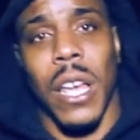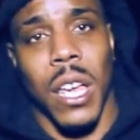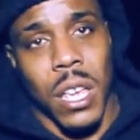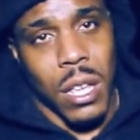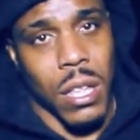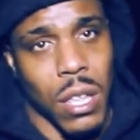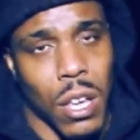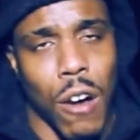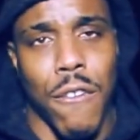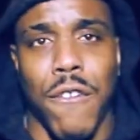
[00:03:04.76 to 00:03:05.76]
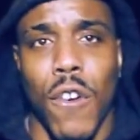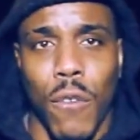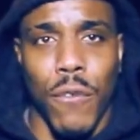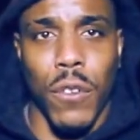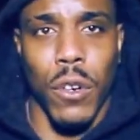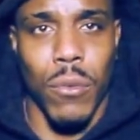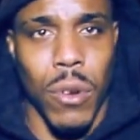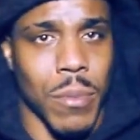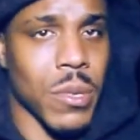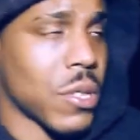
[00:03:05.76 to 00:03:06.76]
of eight, a phone full of
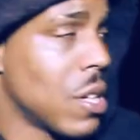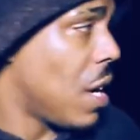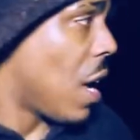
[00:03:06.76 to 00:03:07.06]
rubbers,